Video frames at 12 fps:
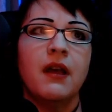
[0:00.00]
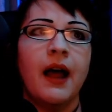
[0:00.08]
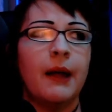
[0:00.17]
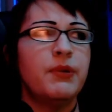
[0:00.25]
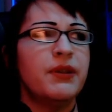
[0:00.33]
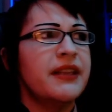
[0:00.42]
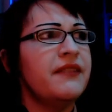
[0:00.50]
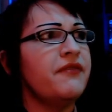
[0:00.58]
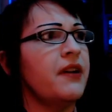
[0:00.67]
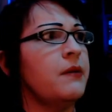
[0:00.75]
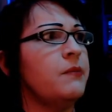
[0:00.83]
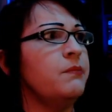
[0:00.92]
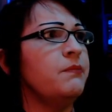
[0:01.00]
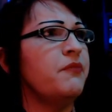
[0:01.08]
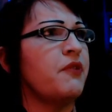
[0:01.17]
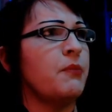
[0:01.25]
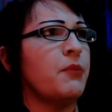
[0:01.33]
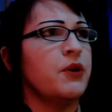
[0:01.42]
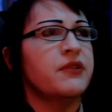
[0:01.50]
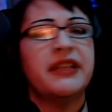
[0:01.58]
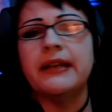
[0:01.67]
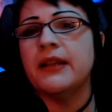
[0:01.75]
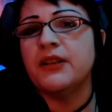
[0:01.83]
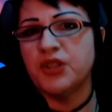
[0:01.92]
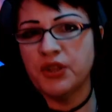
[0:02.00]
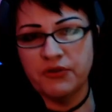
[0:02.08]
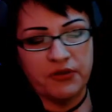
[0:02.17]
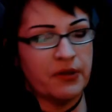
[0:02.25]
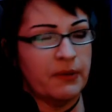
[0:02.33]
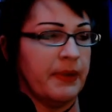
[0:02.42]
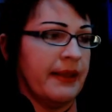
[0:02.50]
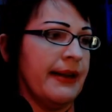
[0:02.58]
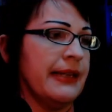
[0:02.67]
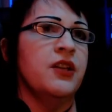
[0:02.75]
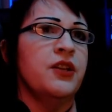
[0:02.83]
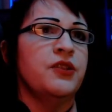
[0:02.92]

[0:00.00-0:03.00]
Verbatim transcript: I believe, from her teenage years or something like that.